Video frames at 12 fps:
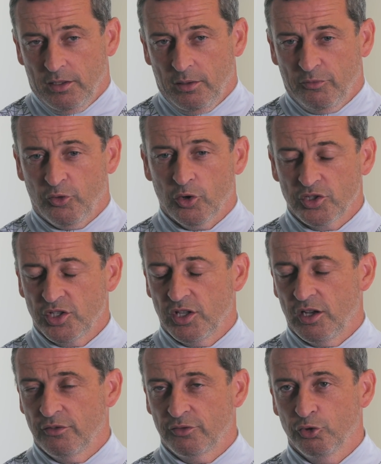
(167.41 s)
I'm fortunate
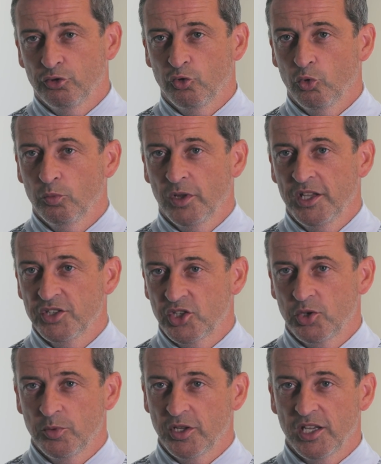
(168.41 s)
to have good open lines of
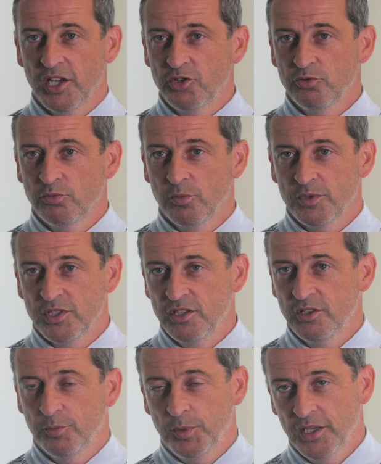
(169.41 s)
communication with my
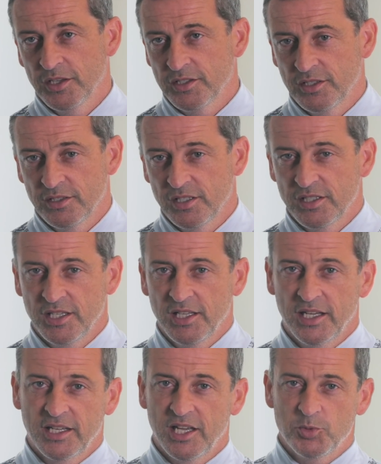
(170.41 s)
senior players, and as I said,
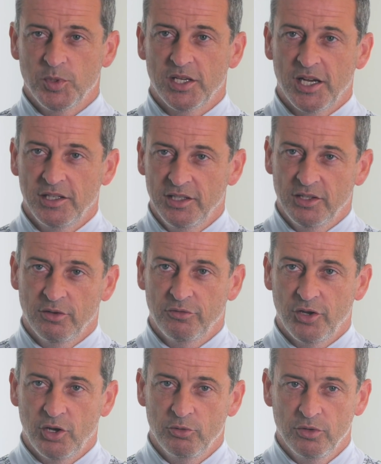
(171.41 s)
I can't speak highly
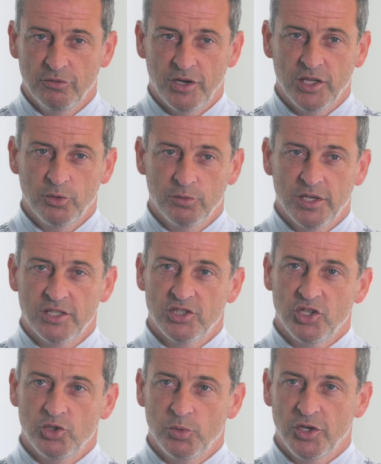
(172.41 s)
enough of how they've handled that
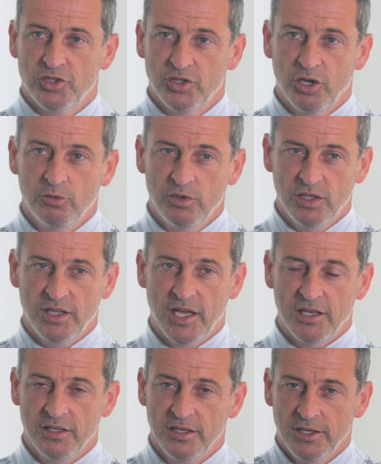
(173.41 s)
situation, how they
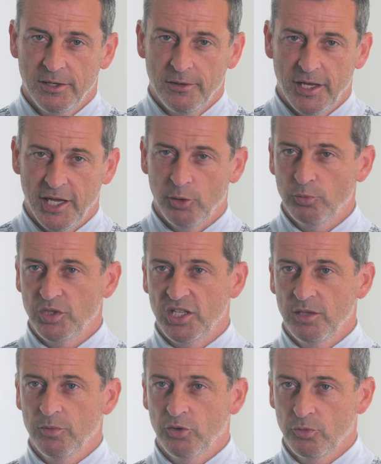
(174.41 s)
then help to
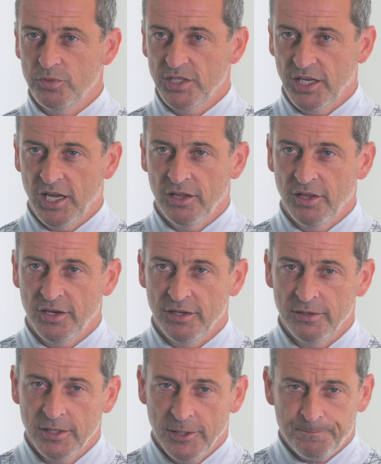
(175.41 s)
keep the group together,
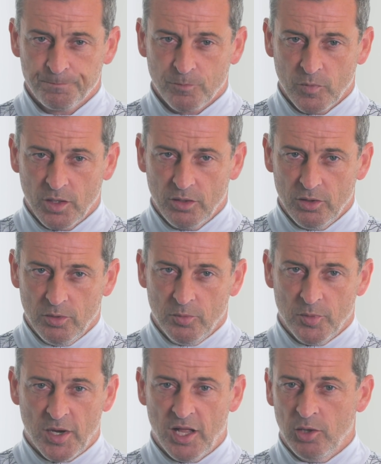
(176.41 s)
and
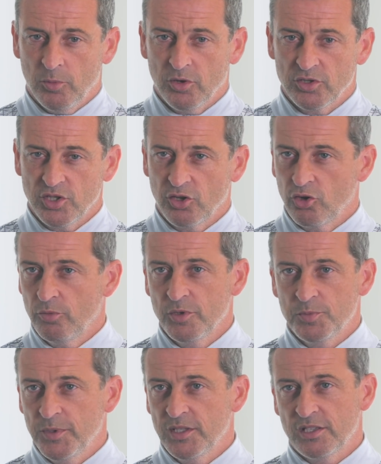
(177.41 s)
morale amongst the group
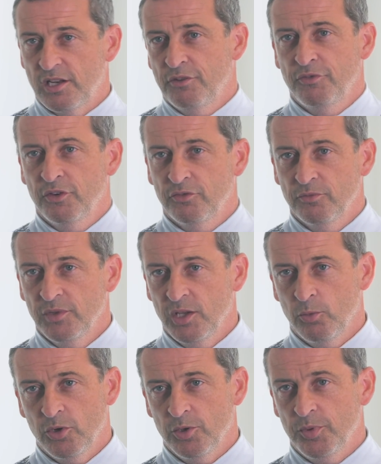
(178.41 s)
has been terrific from
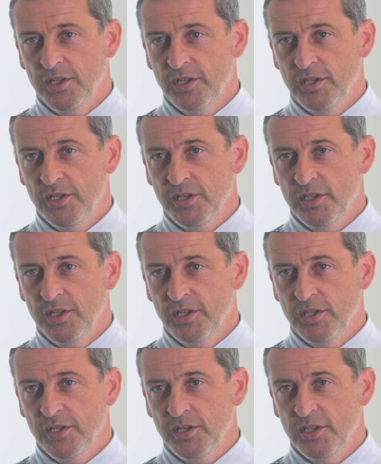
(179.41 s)
day one of